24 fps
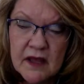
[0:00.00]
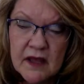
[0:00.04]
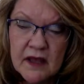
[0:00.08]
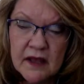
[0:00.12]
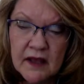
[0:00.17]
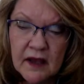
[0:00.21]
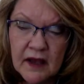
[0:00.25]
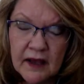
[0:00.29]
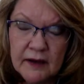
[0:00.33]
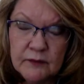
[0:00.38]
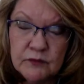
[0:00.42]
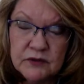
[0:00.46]

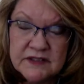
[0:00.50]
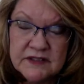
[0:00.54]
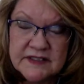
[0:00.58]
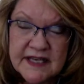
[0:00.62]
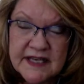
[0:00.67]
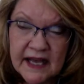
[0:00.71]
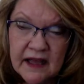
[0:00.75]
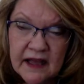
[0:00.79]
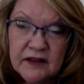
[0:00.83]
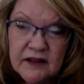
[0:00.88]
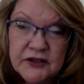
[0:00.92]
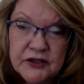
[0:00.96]
I will
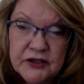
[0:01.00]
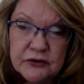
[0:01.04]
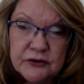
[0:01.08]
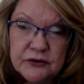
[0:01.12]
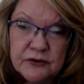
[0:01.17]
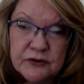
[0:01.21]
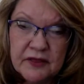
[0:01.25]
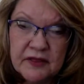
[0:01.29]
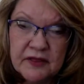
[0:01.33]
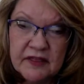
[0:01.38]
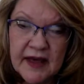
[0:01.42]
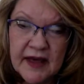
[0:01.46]
tell
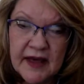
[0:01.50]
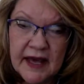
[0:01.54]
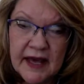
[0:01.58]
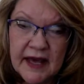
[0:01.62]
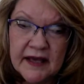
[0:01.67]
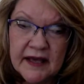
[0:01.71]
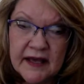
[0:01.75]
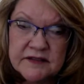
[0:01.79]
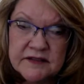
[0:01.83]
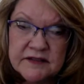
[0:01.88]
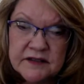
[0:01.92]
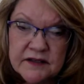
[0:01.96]
you
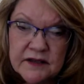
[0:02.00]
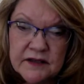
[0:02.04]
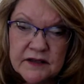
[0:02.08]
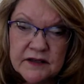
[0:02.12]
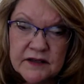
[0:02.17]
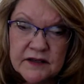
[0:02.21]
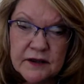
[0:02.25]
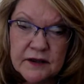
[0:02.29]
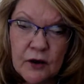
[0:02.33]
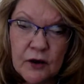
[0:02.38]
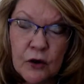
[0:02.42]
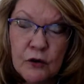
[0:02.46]
that
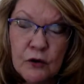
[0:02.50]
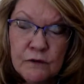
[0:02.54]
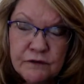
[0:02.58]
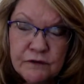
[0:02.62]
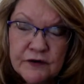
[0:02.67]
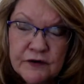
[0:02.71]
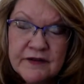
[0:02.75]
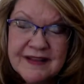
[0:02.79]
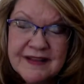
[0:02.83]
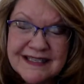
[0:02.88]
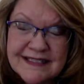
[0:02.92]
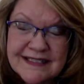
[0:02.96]

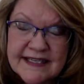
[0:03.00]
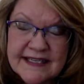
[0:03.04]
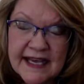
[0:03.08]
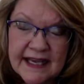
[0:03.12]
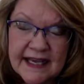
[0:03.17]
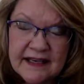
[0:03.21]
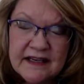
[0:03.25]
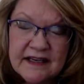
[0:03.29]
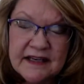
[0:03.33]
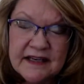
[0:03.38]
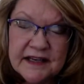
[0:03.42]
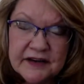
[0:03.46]
over the
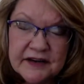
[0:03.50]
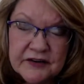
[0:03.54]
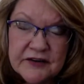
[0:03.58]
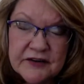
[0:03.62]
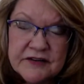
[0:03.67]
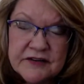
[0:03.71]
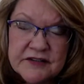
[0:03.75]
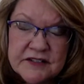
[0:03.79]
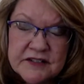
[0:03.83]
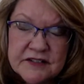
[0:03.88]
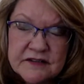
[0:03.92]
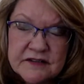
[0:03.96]
10
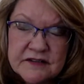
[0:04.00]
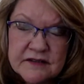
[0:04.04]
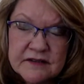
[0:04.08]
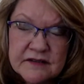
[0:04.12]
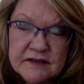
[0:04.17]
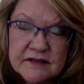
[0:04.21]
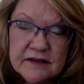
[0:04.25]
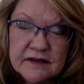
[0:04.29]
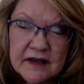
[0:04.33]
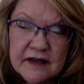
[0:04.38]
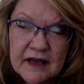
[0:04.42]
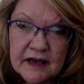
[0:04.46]
years
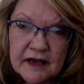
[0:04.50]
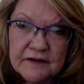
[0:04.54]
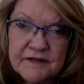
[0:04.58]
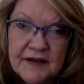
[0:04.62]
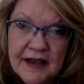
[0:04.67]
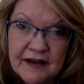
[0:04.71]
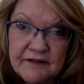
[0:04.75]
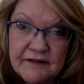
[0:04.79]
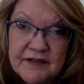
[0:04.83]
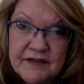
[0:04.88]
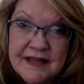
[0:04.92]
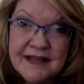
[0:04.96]
of
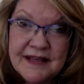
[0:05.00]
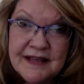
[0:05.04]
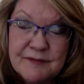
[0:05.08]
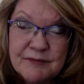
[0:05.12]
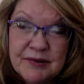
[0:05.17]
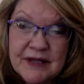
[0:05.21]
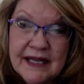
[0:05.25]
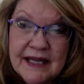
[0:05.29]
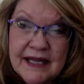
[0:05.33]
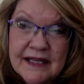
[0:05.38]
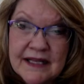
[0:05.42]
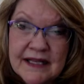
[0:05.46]
having
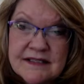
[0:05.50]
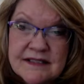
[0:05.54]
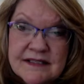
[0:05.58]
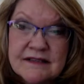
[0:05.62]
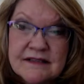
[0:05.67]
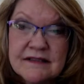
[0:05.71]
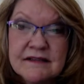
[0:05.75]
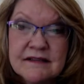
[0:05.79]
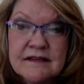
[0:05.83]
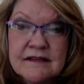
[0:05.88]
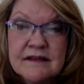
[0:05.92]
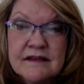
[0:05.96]

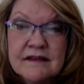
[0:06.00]
implants,